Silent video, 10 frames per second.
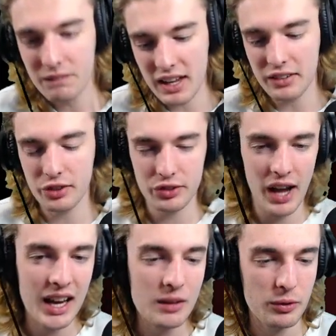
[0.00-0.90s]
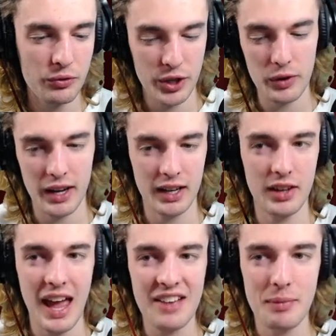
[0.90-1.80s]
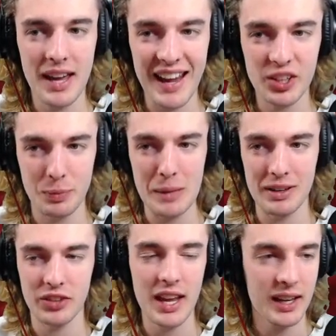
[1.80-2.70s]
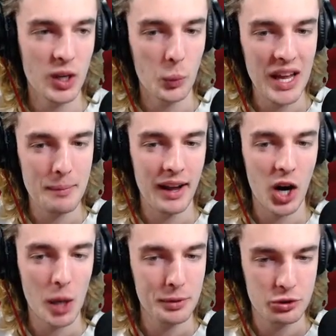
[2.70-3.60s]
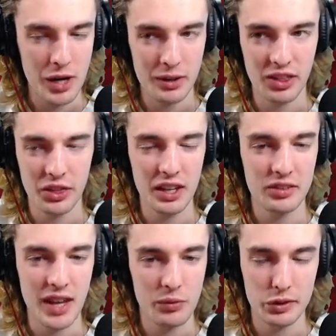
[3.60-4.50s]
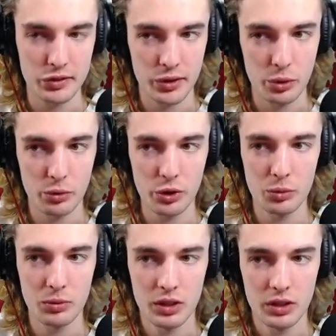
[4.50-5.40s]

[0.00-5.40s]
it's just kind of infuriating to have my HP be taken away by arbitrary things every single room.